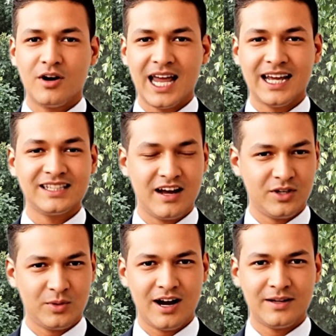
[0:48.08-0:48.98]
yeah, it's
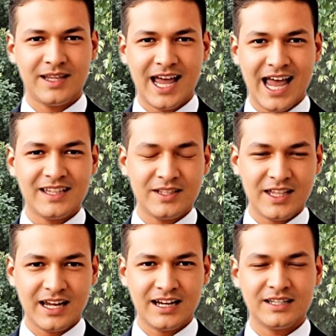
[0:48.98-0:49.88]
everywhere. And the
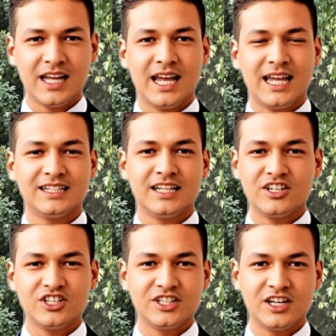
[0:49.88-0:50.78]
thing is, it's not
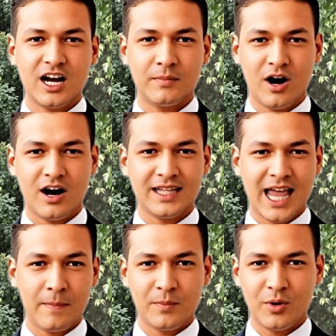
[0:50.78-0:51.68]
just a number on a
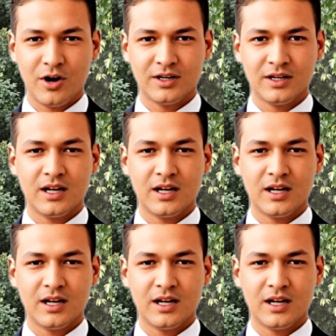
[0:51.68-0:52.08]
lab report.